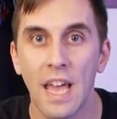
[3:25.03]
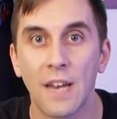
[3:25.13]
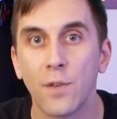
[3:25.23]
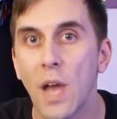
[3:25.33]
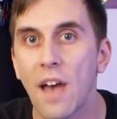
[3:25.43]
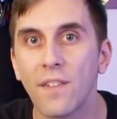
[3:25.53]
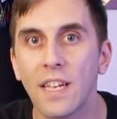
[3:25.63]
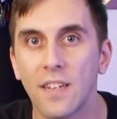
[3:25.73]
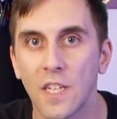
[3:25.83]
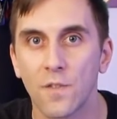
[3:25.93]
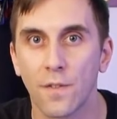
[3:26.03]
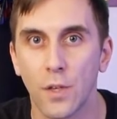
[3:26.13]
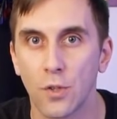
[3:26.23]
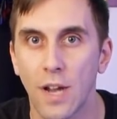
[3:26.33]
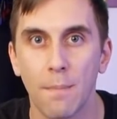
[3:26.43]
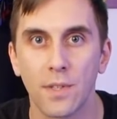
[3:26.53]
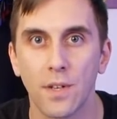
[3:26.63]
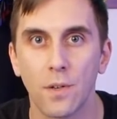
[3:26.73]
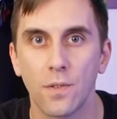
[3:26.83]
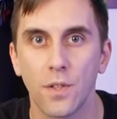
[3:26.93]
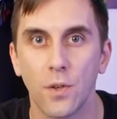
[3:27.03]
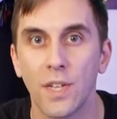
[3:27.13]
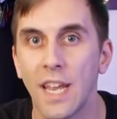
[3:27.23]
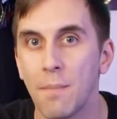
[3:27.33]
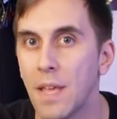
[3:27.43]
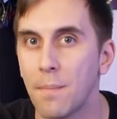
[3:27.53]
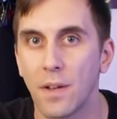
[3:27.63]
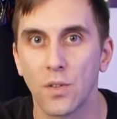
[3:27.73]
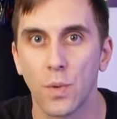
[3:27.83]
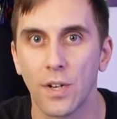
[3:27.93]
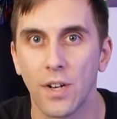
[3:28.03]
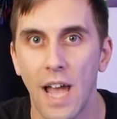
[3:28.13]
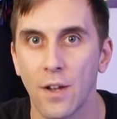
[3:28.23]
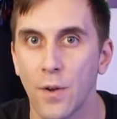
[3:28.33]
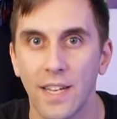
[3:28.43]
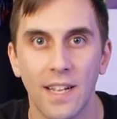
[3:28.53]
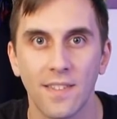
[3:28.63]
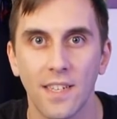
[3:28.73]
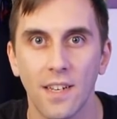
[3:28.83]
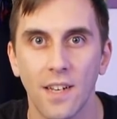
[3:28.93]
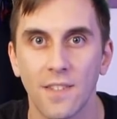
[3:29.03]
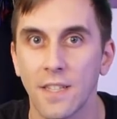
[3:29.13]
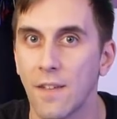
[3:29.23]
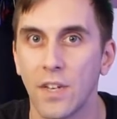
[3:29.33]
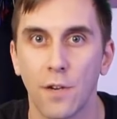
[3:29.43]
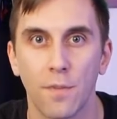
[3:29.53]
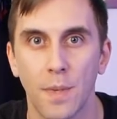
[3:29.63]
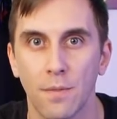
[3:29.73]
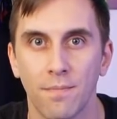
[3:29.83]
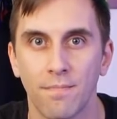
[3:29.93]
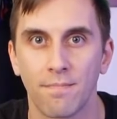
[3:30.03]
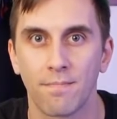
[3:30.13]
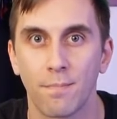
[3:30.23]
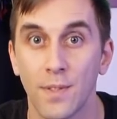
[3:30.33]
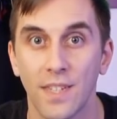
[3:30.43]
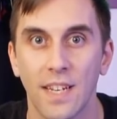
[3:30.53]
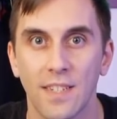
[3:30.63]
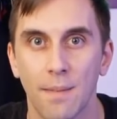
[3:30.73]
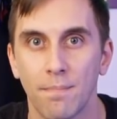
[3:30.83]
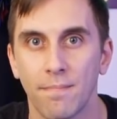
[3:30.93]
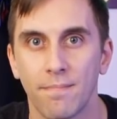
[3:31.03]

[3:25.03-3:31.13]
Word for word: And if you have any ideas for future episodes, you can hit me up on Twitter at Kody Kinzie because I'd love to hear from you. We'll see you next time.